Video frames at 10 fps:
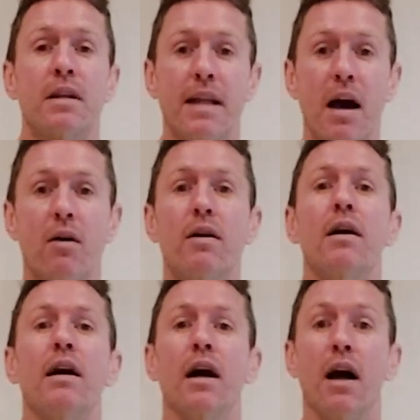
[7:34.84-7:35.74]
Now,
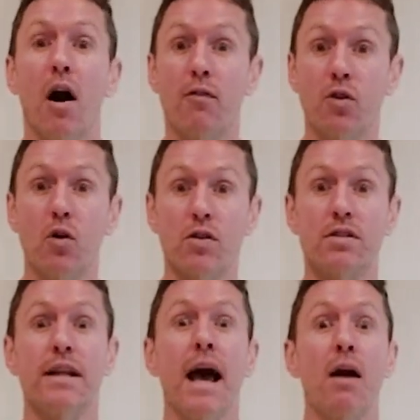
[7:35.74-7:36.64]
of
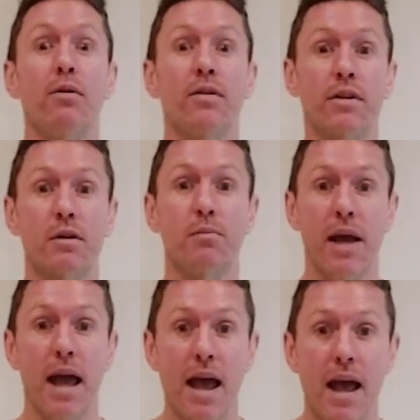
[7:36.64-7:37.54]
course, now we've got to
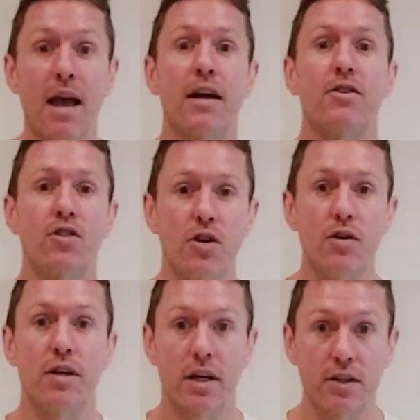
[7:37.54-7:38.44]
compare to
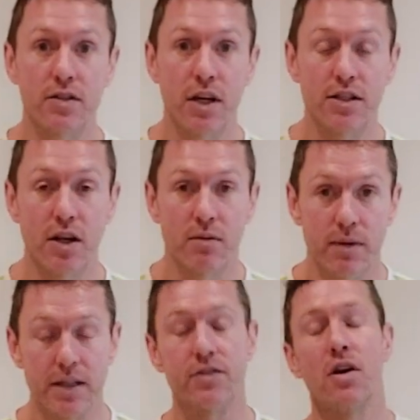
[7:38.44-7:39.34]
the other side, don't
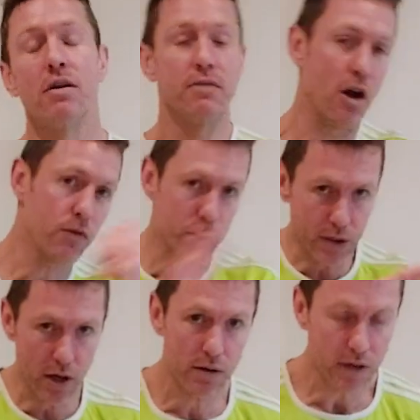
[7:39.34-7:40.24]
we? So over we
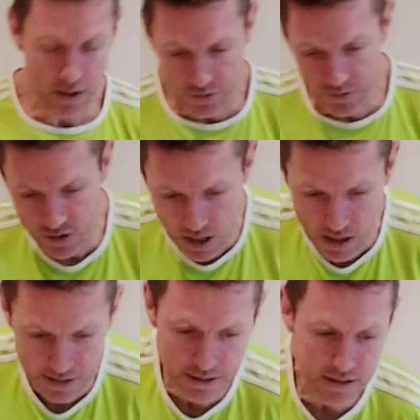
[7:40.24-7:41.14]
go, other
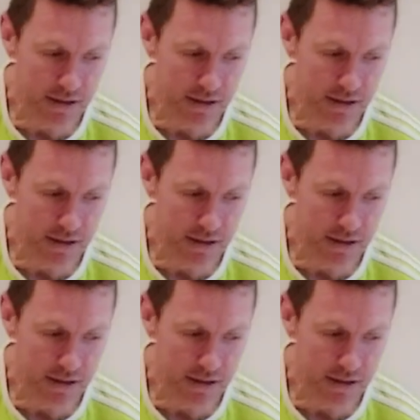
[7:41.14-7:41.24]
side.